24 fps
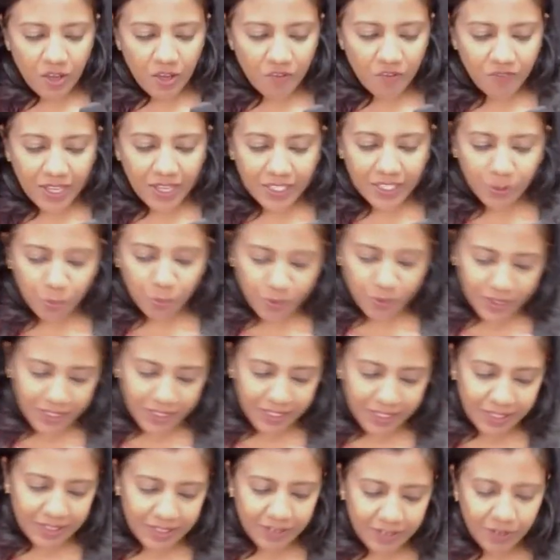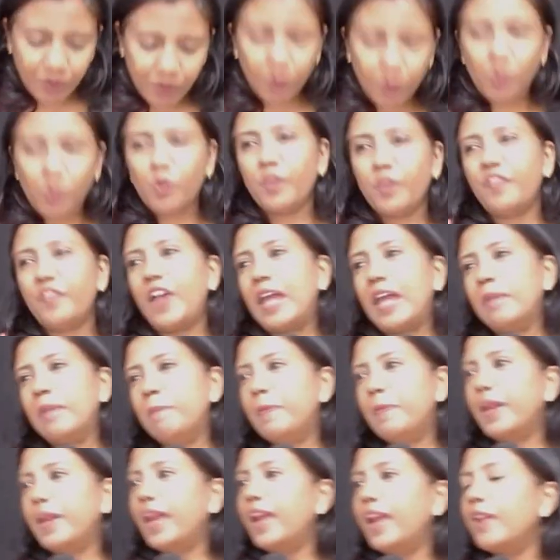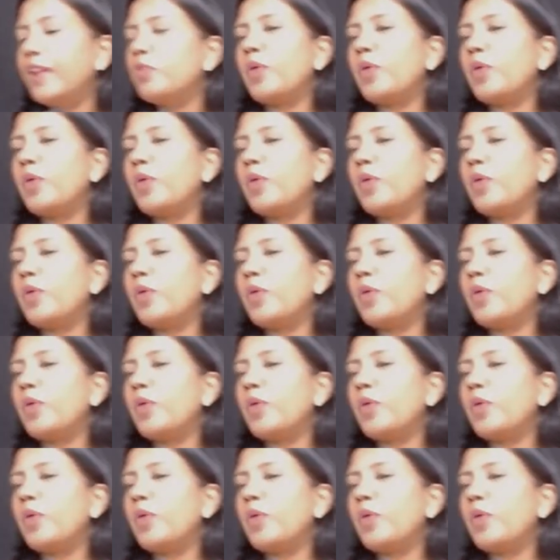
very weak oh if i pray